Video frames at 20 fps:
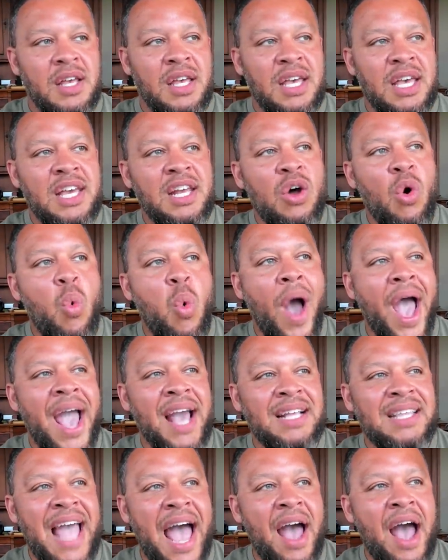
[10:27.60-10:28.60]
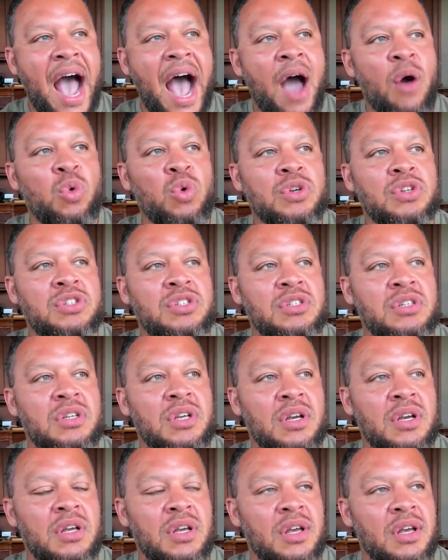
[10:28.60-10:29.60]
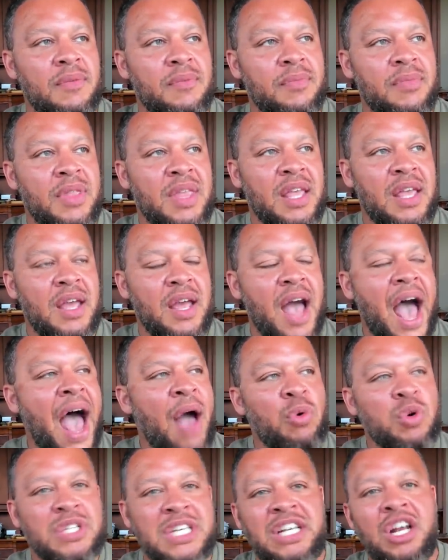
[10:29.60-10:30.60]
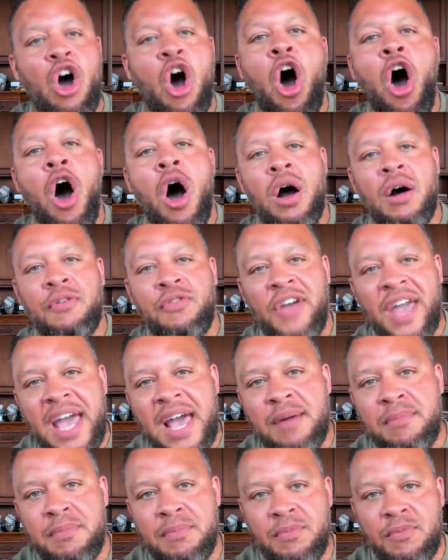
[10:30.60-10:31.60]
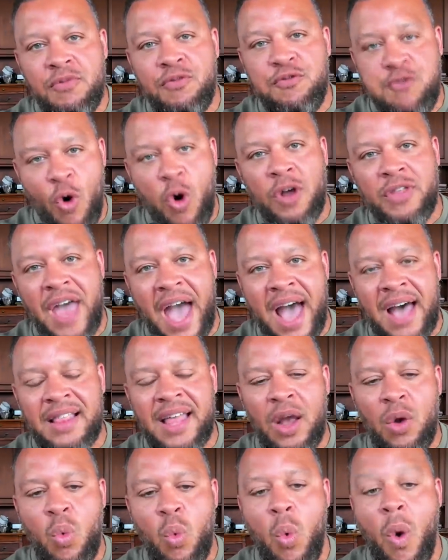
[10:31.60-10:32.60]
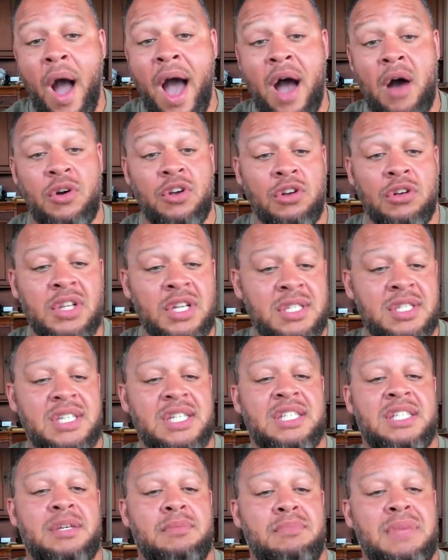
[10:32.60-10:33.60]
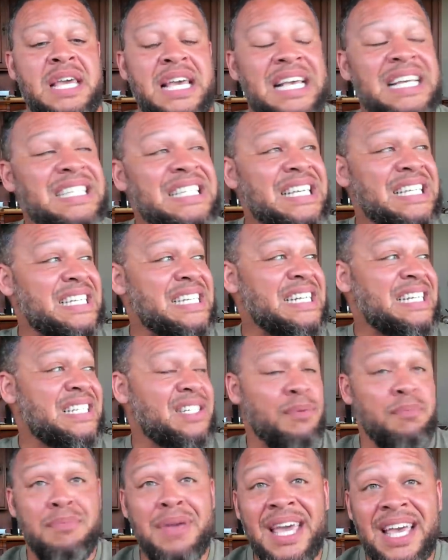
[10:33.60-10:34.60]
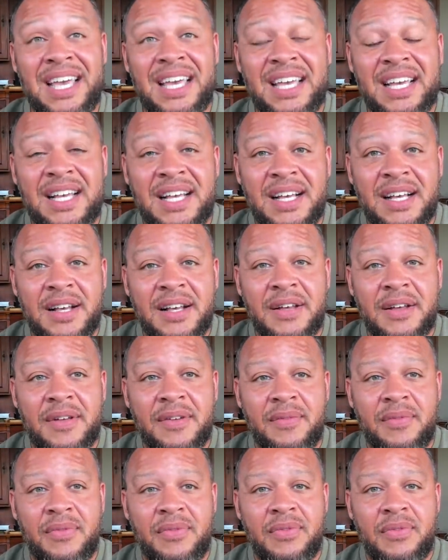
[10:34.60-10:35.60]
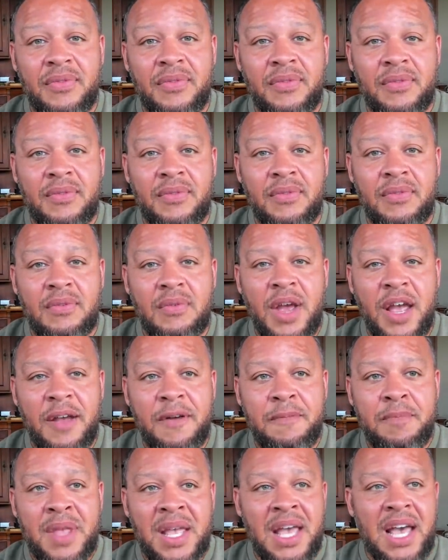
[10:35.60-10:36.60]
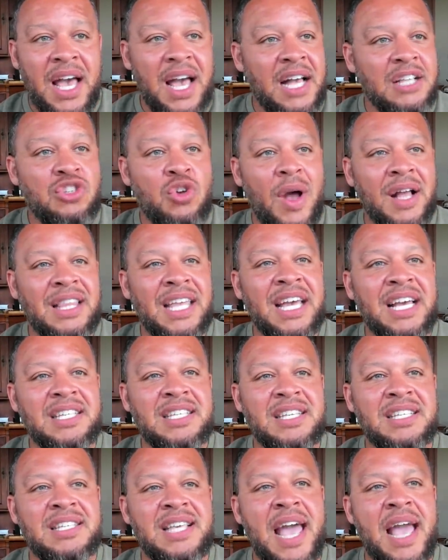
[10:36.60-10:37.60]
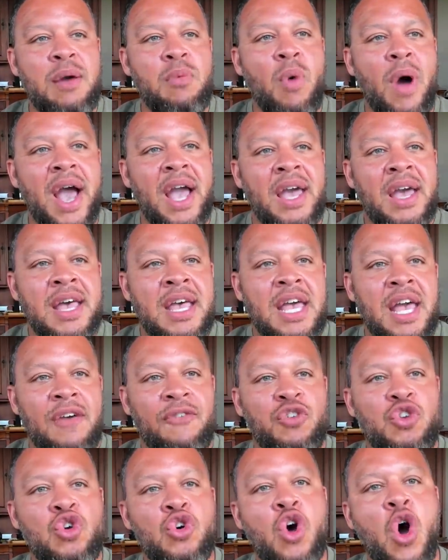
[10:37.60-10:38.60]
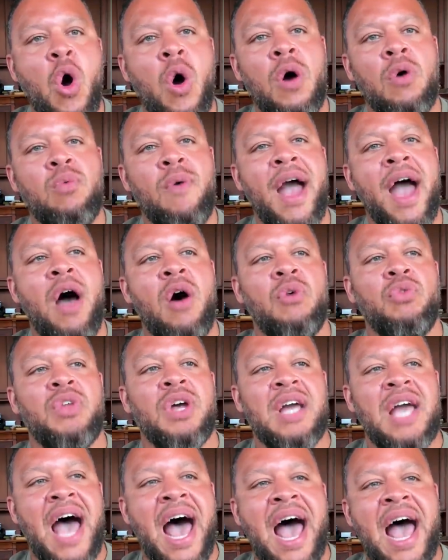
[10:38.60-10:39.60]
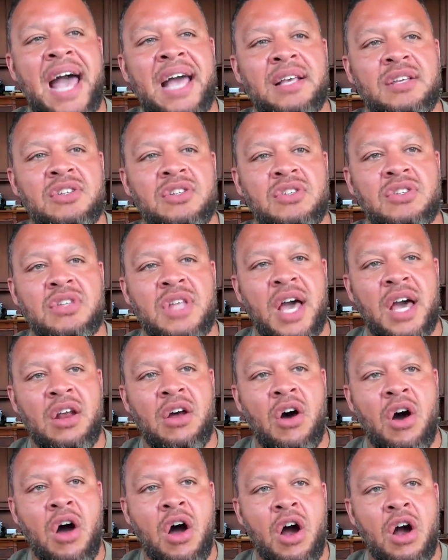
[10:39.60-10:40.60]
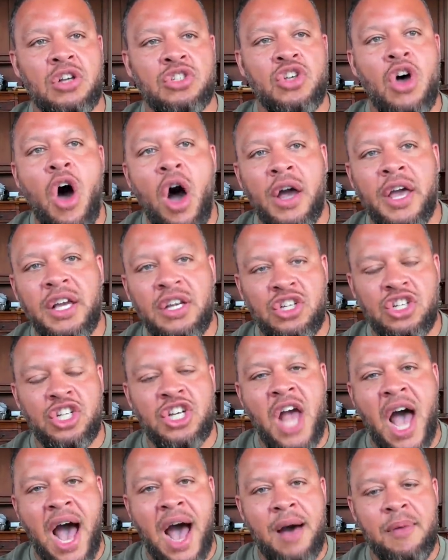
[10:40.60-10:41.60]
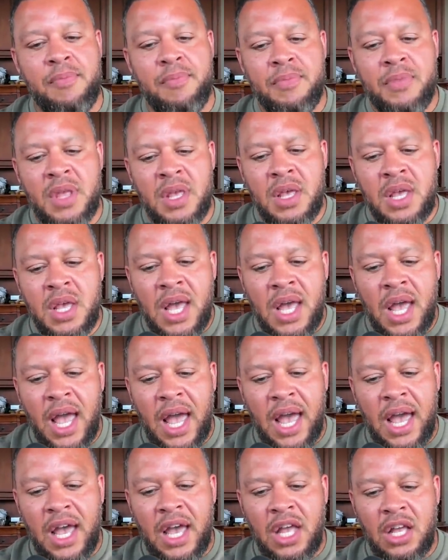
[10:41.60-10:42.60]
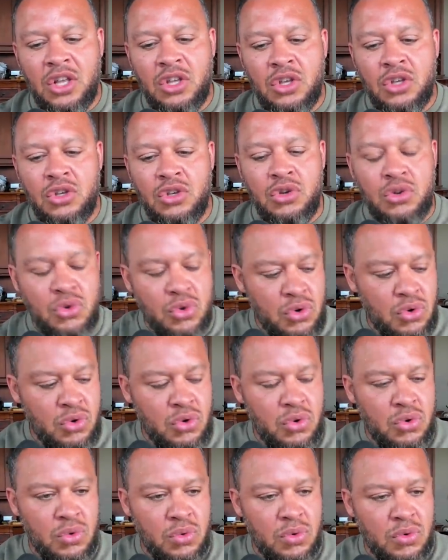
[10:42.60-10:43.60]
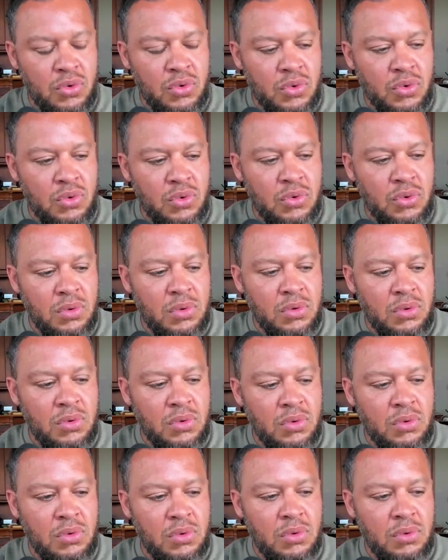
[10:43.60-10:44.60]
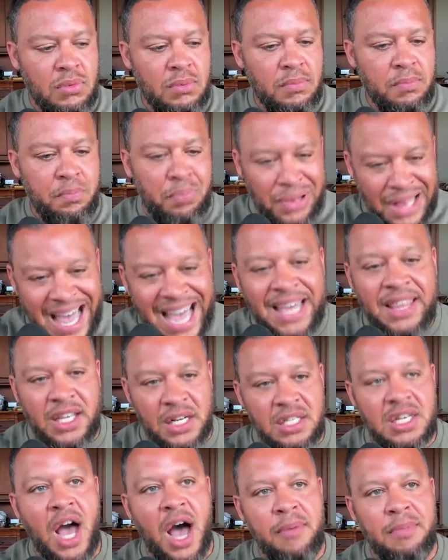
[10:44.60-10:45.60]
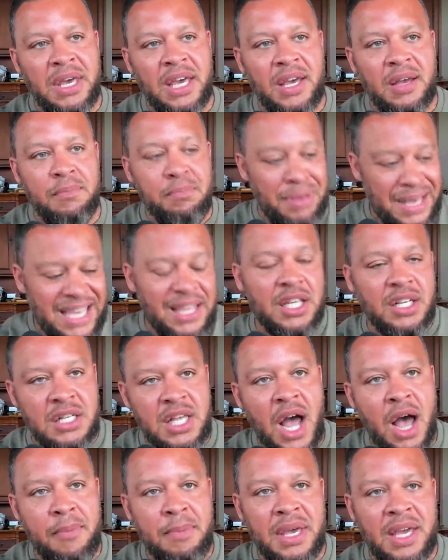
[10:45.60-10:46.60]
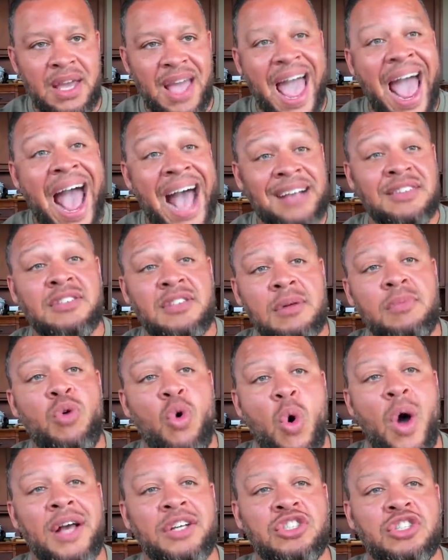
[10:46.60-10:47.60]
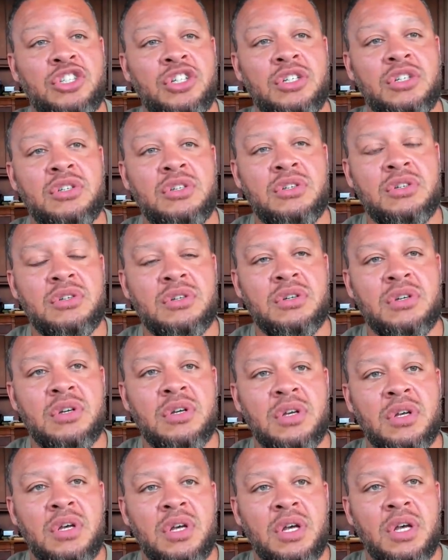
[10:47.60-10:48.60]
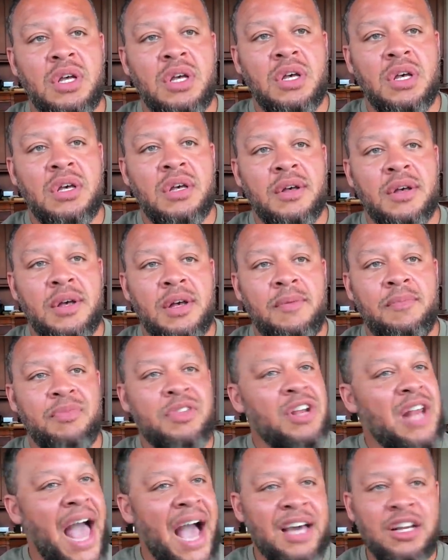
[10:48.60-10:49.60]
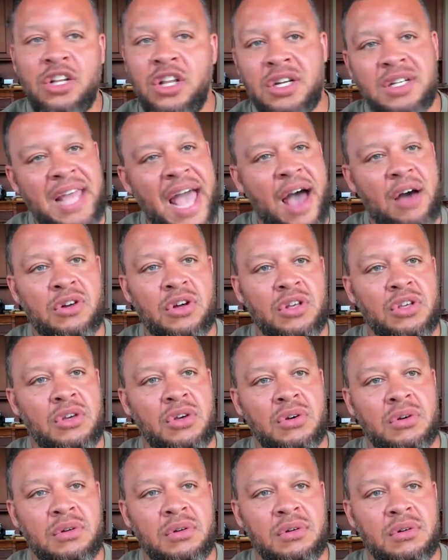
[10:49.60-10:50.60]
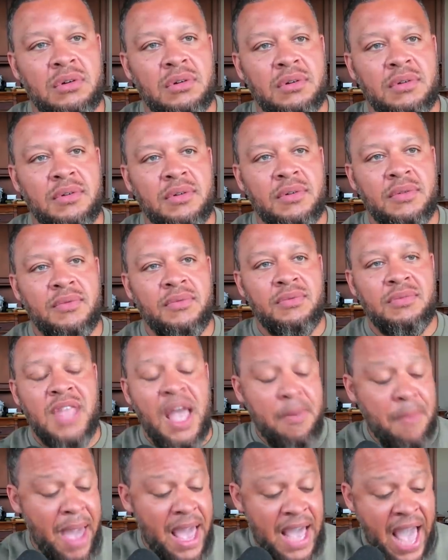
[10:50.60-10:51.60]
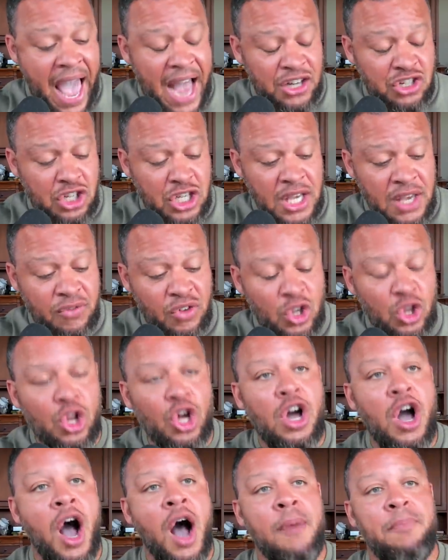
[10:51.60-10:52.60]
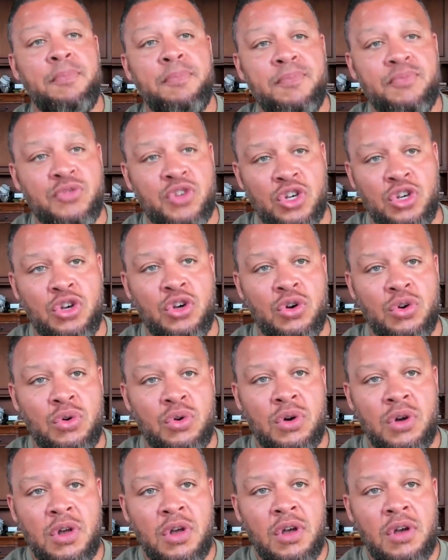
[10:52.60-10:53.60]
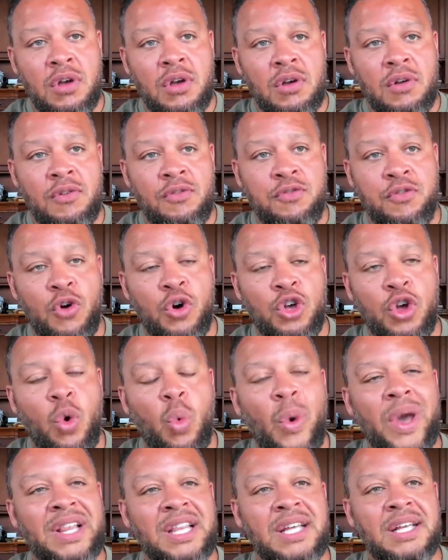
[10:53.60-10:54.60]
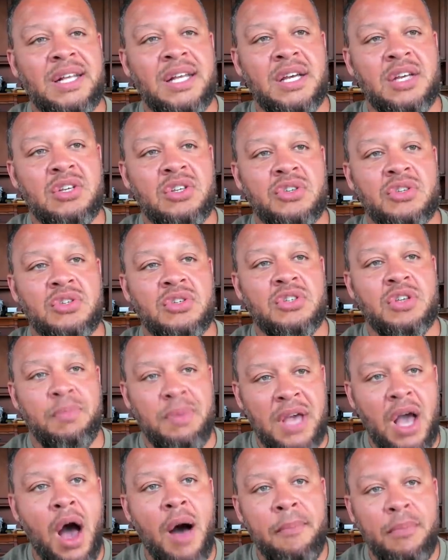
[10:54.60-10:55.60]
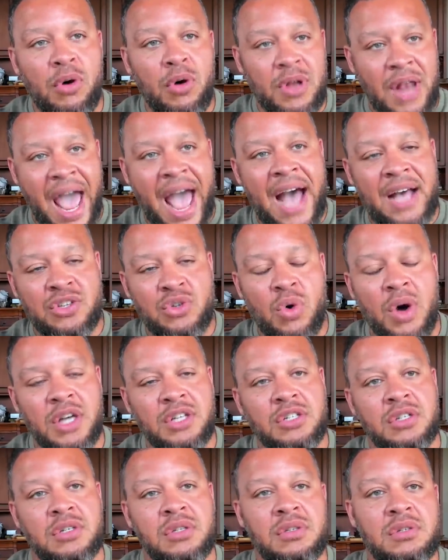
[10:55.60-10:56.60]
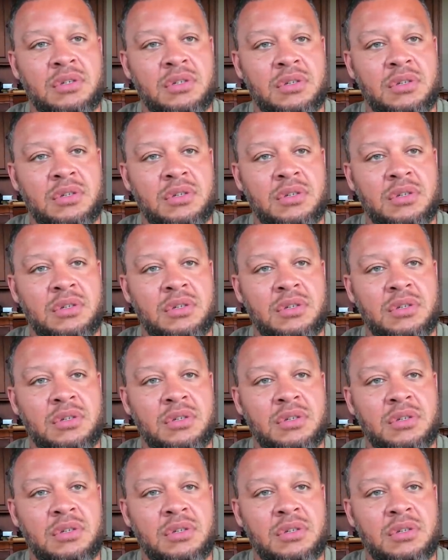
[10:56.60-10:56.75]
In a way that I was in awe of him for that. Like, wow, you're listening to me. He's listening to me, right? And so I think it's the same way. If you go around the guys that are talking shop and you play the dummy, be the dummy, ask them questions, they're not going to look down on you. They may actually even look up to you for your willingness to be humble and ask questions.